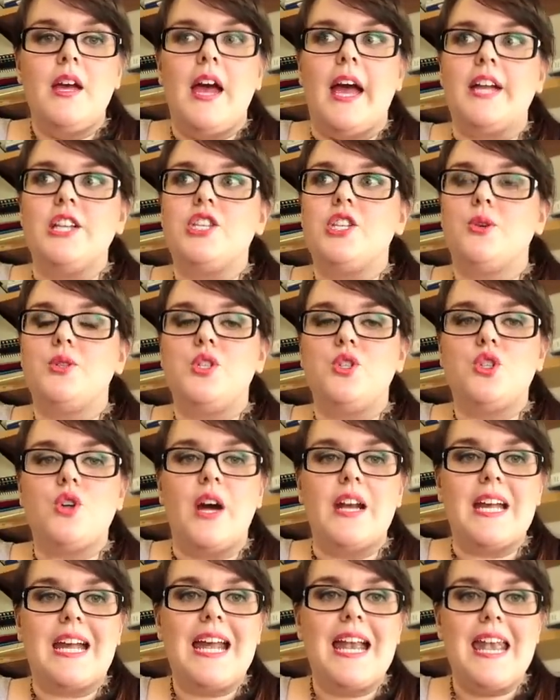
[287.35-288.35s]
And so to
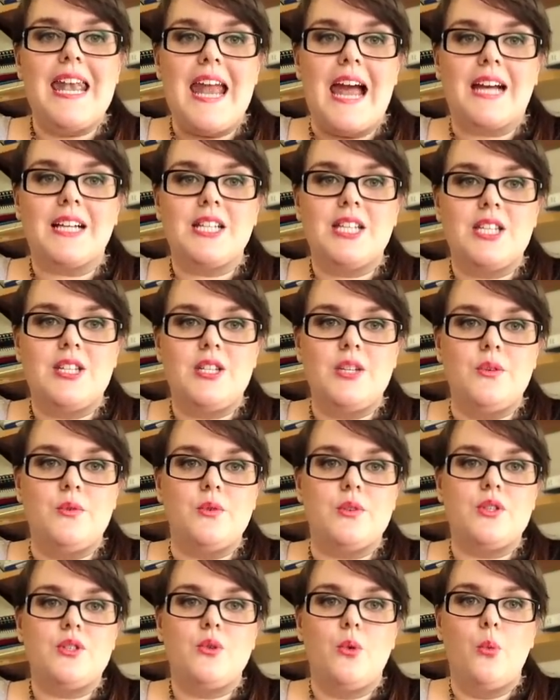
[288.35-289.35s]
try to connect
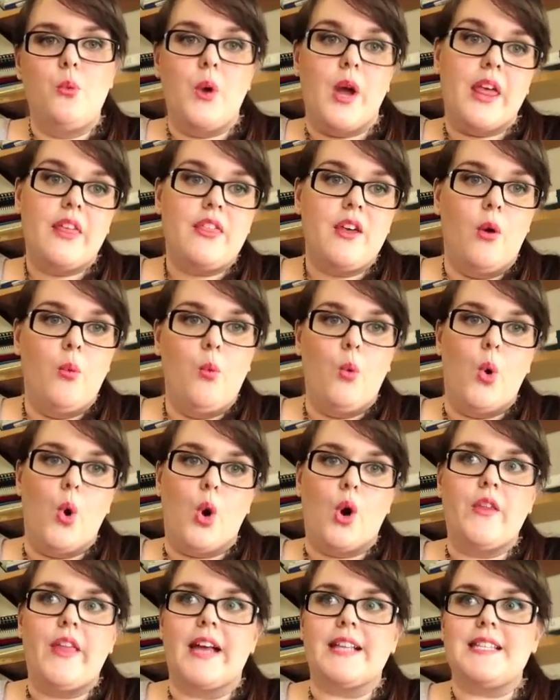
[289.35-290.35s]
students with a
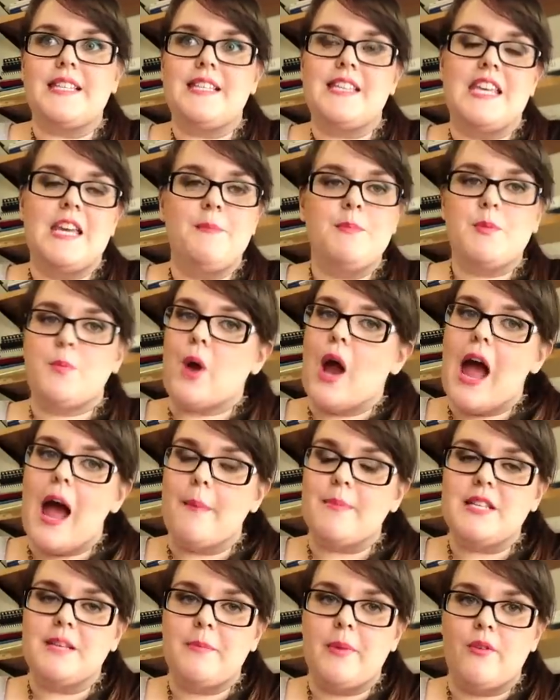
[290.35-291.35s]
war that seems
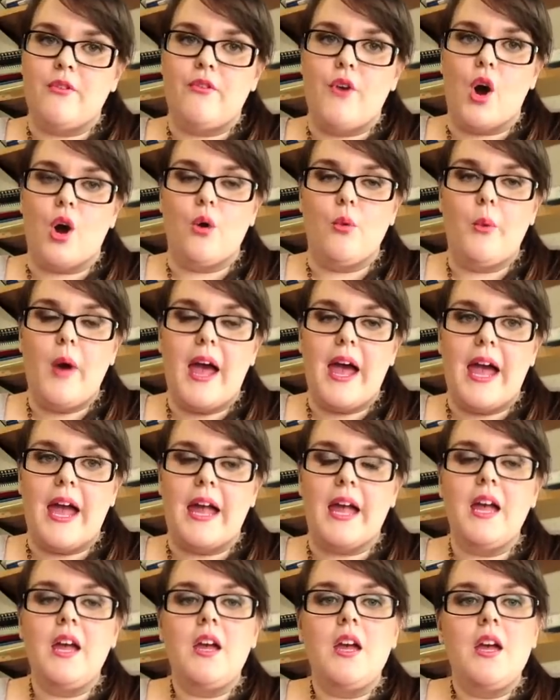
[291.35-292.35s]
perhaps a bit far
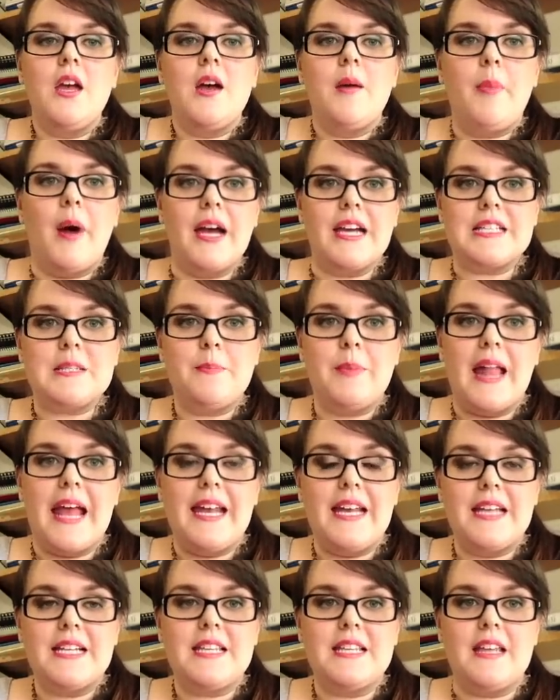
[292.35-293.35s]
away, by
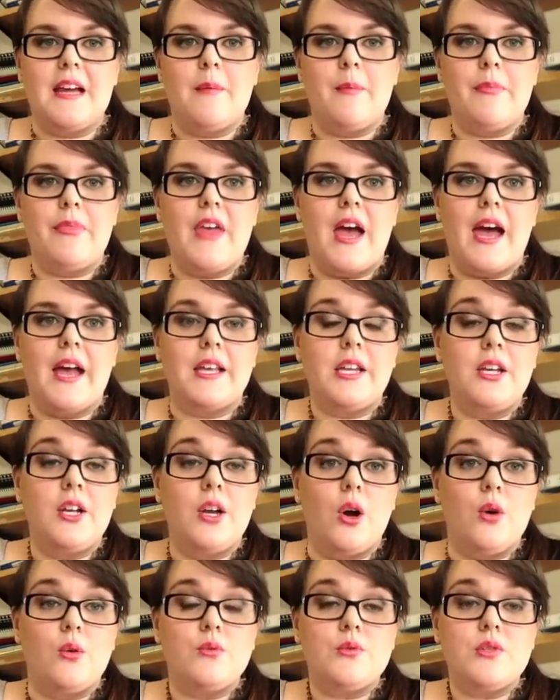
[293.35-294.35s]
explaining to them that,
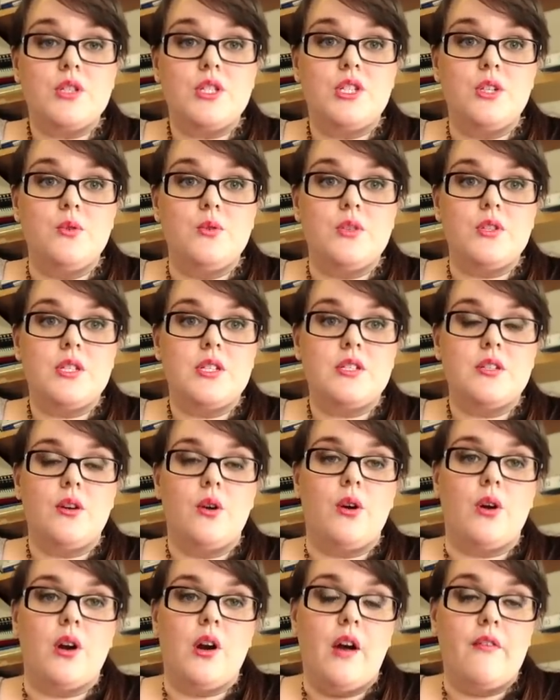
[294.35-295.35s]
students
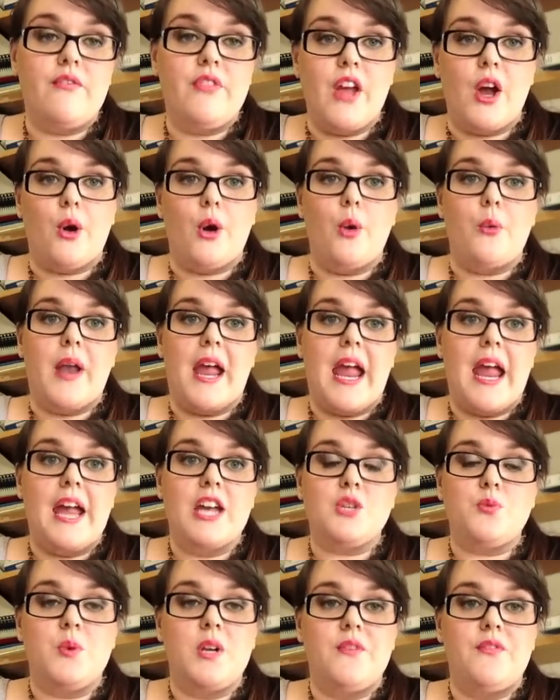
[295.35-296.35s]
or of their own
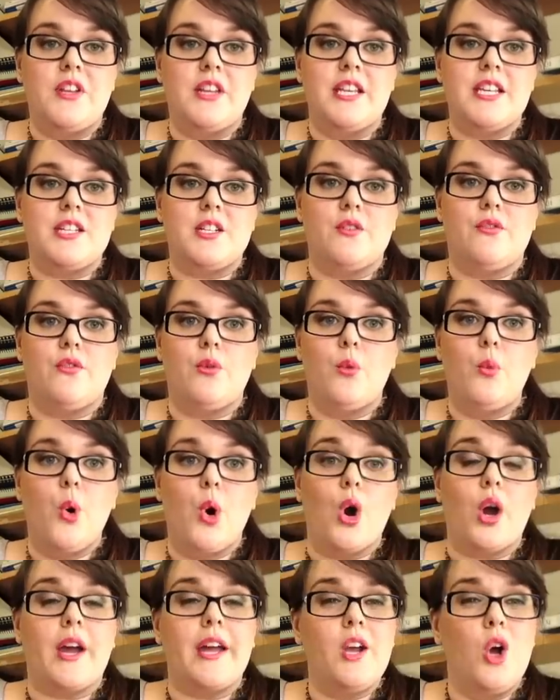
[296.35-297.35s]
age would have enlisted for
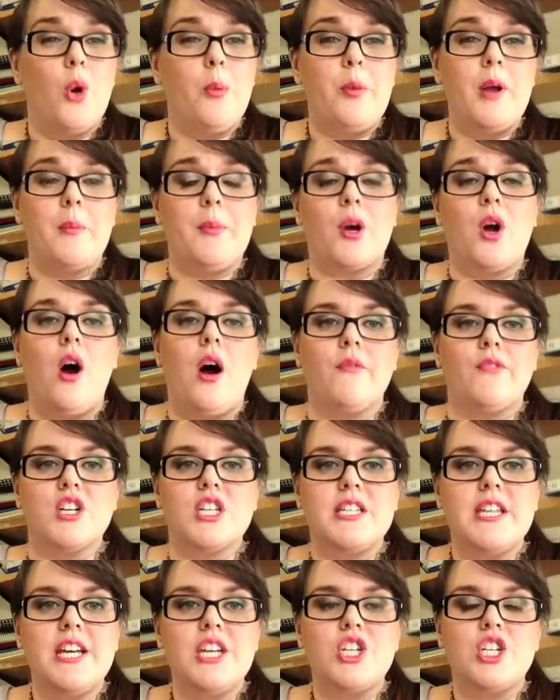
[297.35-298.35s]
war can open up a
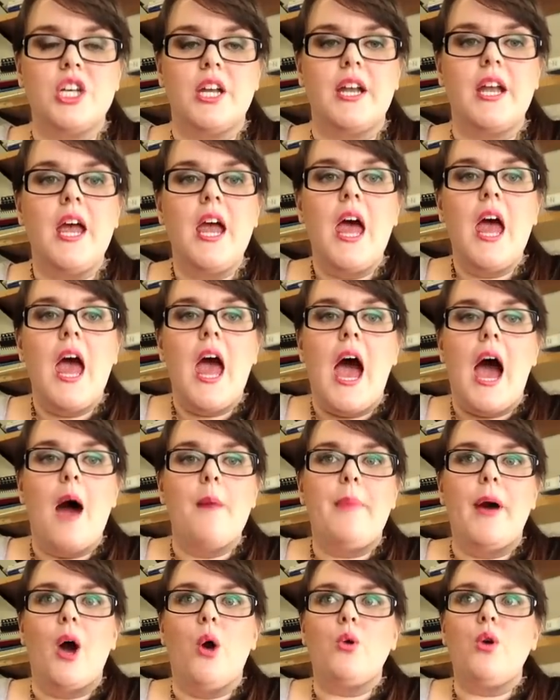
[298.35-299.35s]
conversation
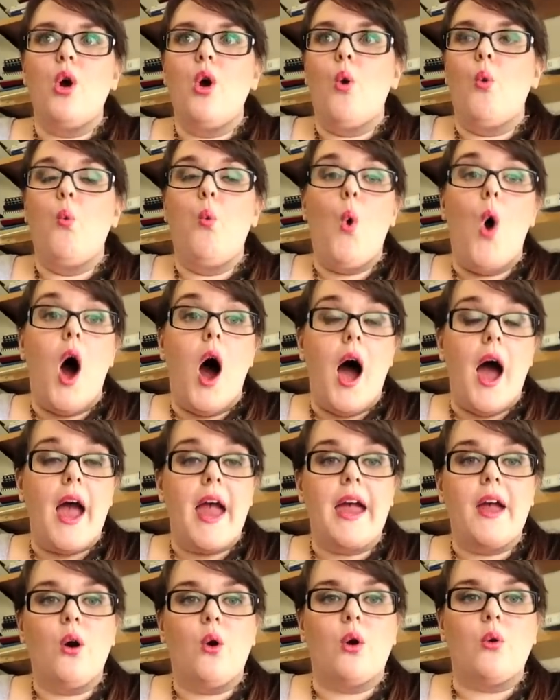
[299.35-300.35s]
about
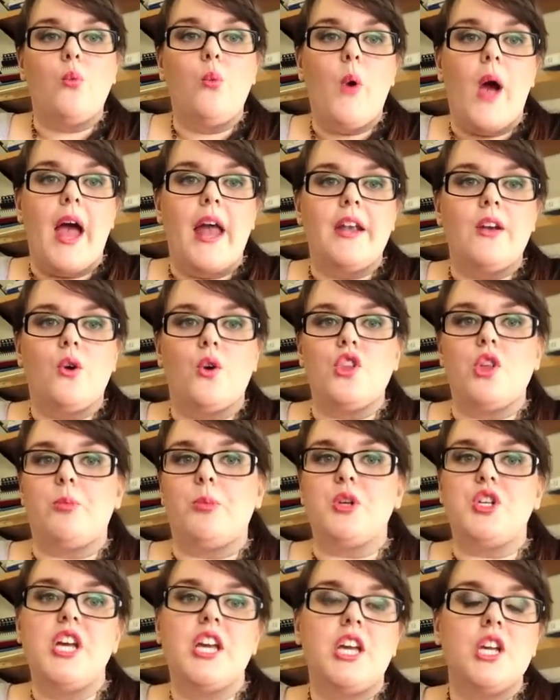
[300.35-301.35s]
why or when or the
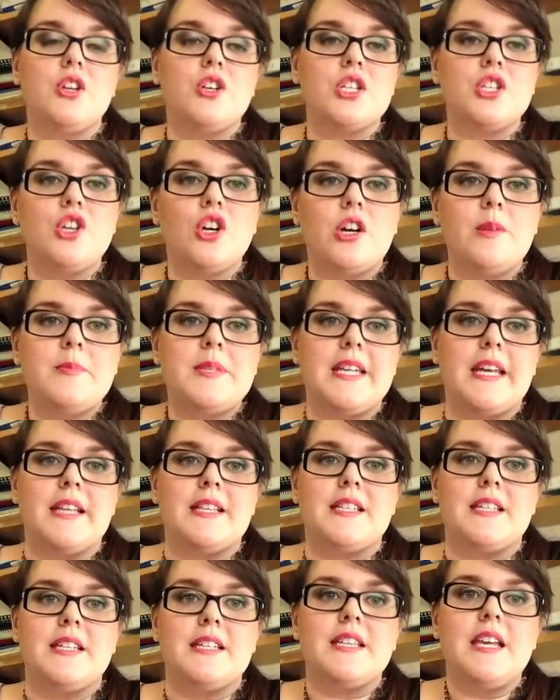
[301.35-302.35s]
particular
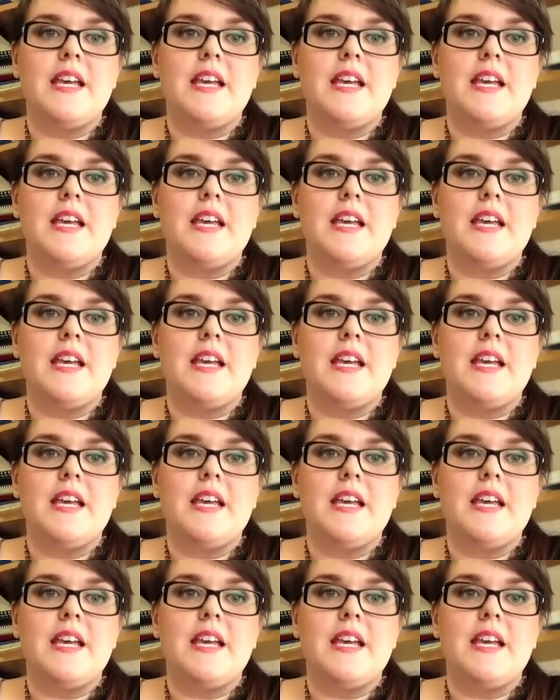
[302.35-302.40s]
circumstances